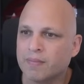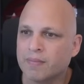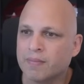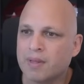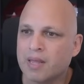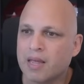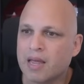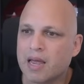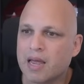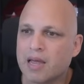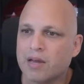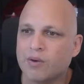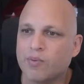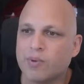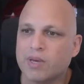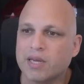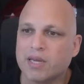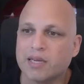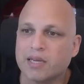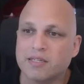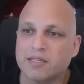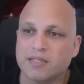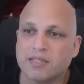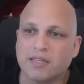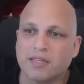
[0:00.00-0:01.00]
And we
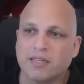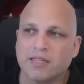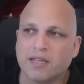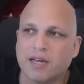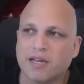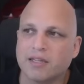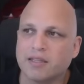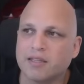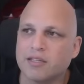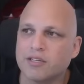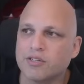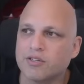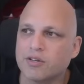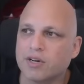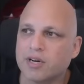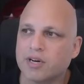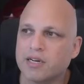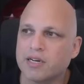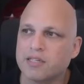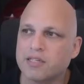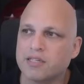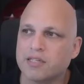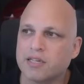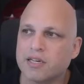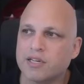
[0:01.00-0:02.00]
can see that this
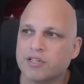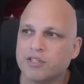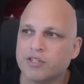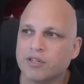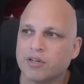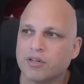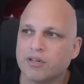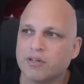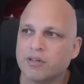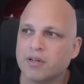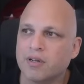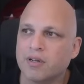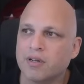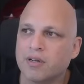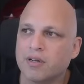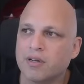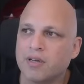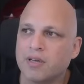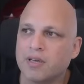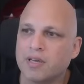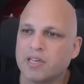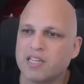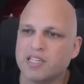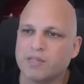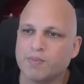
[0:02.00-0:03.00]
organization
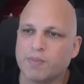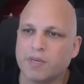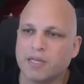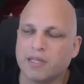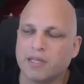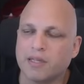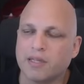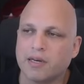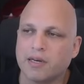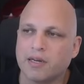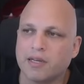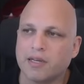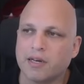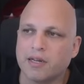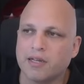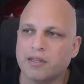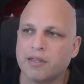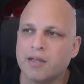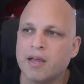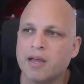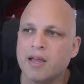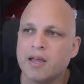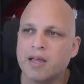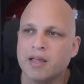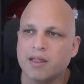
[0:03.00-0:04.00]
is being
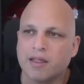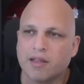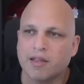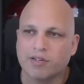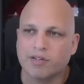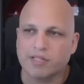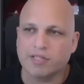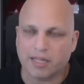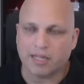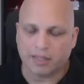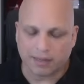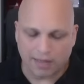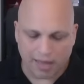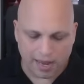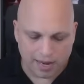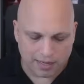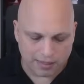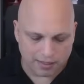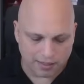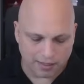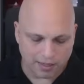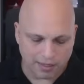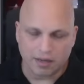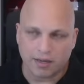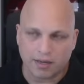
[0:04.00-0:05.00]
deleted. There is a
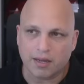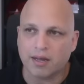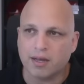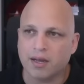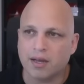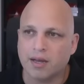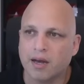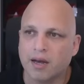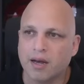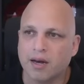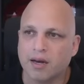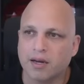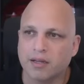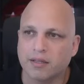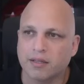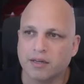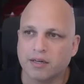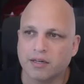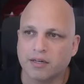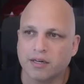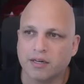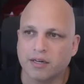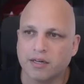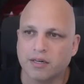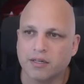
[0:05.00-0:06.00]
task
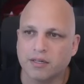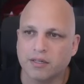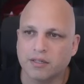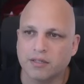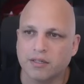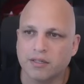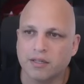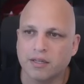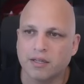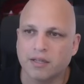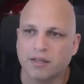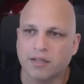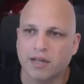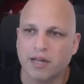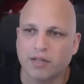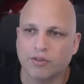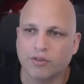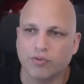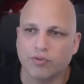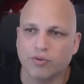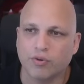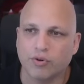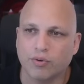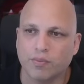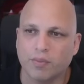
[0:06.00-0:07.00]
under the hood that
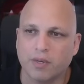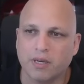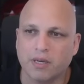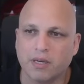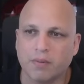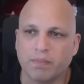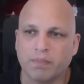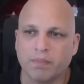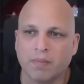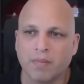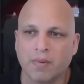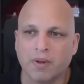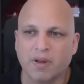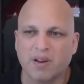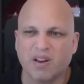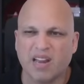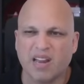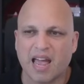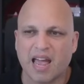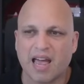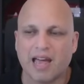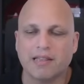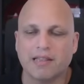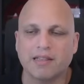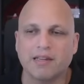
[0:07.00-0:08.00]
will be
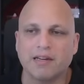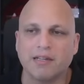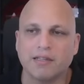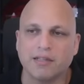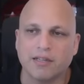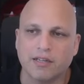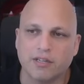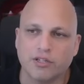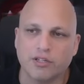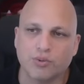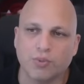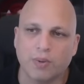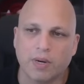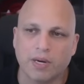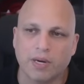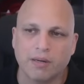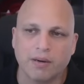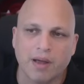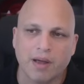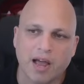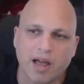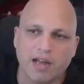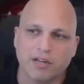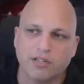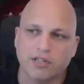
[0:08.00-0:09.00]
handling this
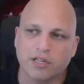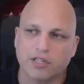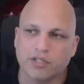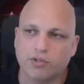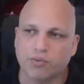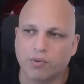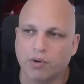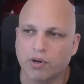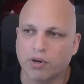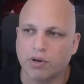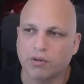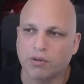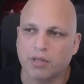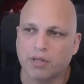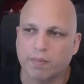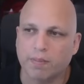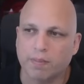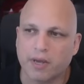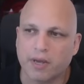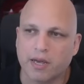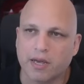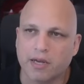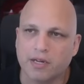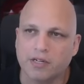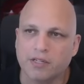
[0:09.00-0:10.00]
one. I just reload the
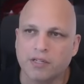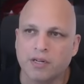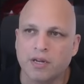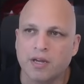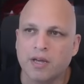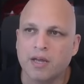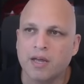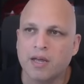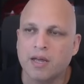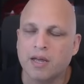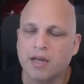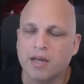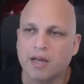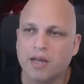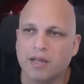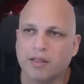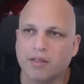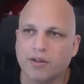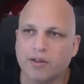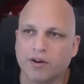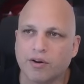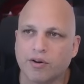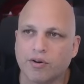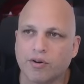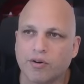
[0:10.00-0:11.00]
page and
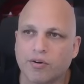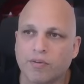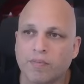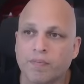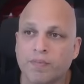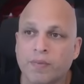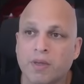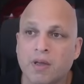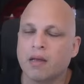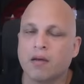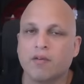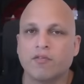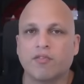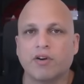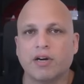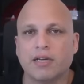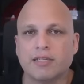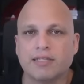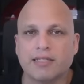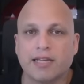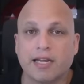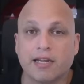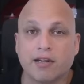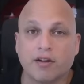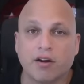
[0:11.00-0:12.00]
there you go. For the
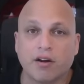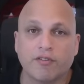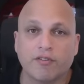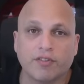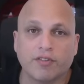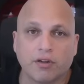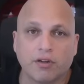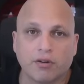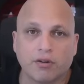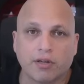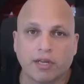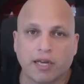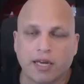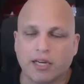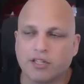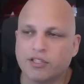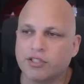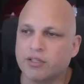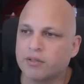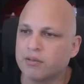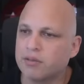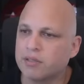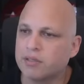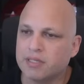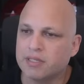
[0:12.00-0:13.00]
sake of the
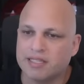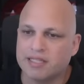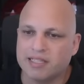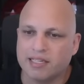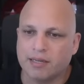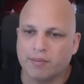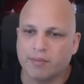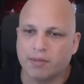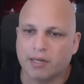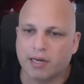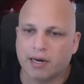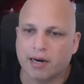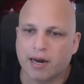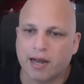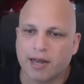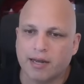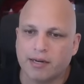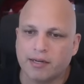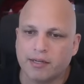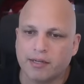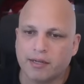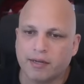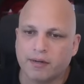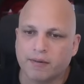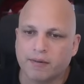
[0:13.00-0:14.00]
location, similar
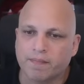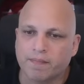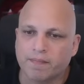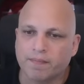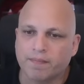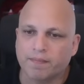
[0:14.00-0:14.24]
idea.